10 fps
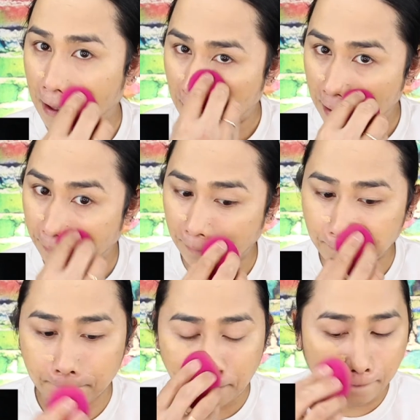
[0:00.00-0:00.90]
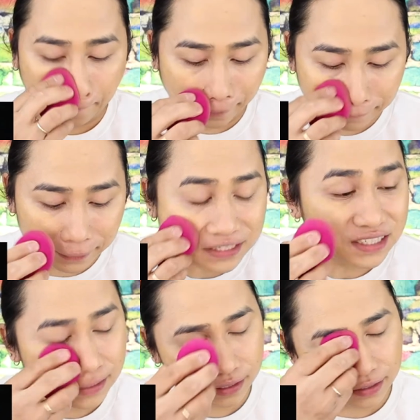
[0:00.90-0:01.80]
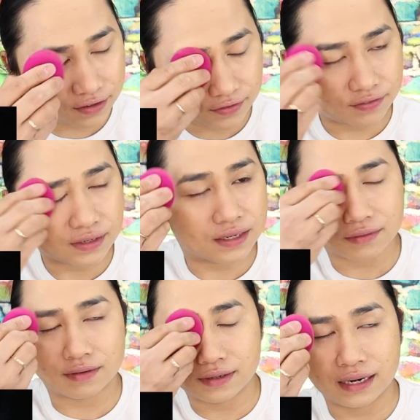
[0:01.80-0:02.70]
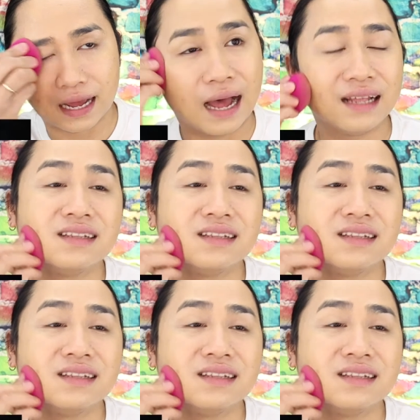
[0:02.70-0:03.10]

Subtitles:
I don't know if it's even or not.